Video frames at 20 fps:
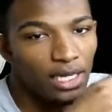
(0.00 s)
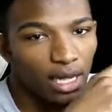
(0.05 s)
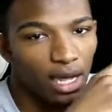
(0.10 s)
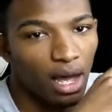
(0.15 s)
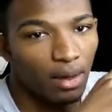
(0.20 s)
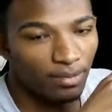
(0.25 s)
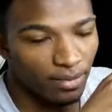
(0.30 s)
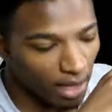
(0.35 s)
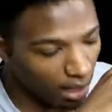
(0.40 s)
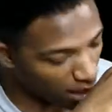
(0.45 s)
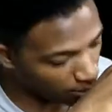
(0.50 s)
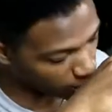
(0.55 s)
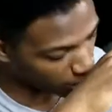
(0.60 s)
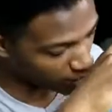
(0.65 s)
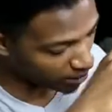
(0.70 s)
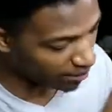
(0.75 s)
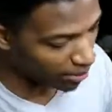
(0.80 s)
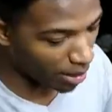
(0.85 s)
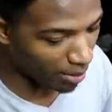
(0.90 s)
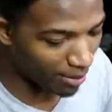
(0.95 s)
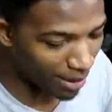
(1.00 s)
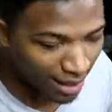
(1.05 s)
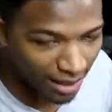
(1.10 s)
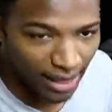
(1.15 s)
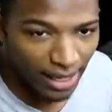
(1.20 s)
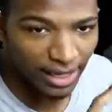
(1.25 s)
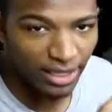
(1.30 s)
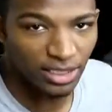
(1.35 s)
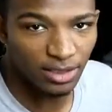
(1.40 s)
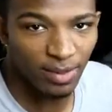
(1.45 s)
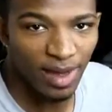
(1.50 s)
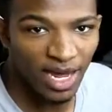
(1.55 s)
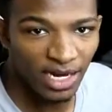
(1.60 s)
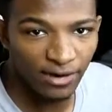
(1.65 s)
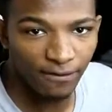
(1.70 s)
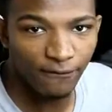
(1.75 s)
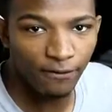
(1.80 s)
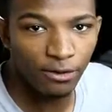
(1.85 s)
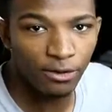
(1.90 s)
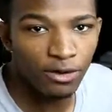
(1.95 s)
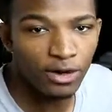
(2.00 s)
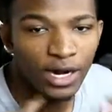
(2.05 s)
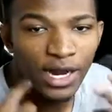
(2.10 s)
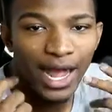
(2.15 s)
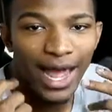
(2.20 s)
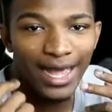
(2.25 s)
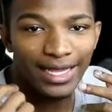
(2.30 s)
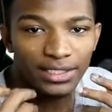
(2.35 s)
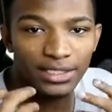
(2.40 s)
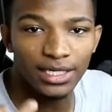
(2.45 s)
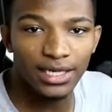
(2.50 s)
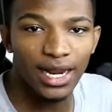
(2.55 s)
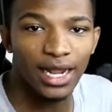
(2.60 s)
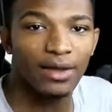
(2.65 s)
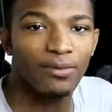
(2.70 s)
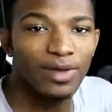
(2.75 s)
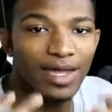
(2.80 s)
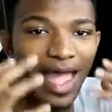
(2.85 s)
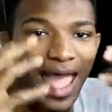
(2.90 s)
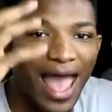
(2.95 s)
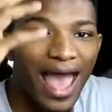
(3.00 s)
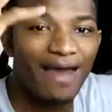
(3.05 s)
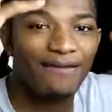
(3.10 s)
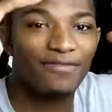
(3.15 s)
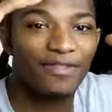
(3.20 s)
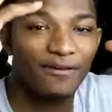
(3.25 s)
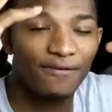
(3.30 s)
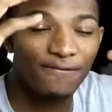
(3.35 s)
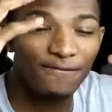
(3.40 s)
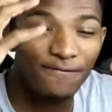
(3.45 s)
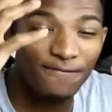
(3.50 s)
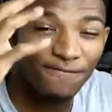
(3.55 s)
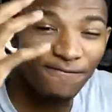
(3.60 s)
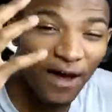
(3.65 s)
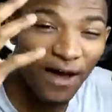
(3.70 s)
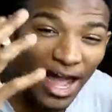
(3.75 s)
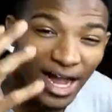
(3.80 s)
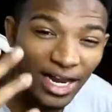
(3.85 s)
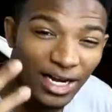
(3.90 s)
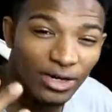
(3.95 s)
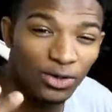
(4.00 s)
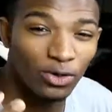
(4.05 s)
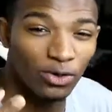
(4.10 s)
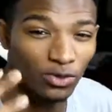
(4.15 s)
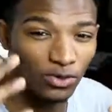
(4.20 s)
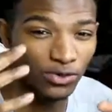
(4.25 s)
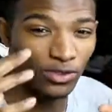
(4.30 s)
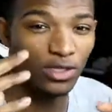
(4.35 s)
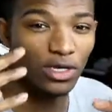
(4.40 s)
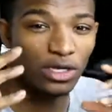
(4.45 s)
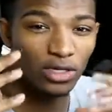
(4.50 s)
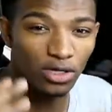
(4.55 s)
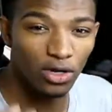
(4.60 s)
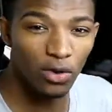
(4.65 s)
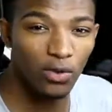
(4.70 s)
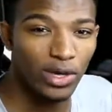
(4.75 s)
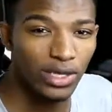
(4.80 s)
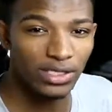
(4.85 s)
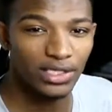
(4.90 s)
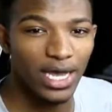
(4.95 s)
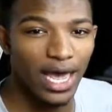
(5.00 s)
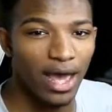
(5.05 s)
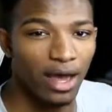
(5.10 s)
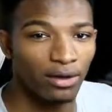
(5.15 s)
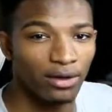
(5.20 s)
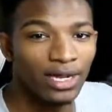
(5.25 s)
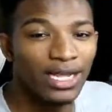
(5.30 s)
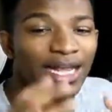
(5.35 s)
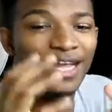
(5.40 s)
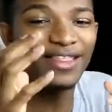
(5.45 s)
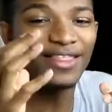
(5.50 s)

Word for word: um, and I'm talking about Melee and Smash 4, and today we have the finals going down.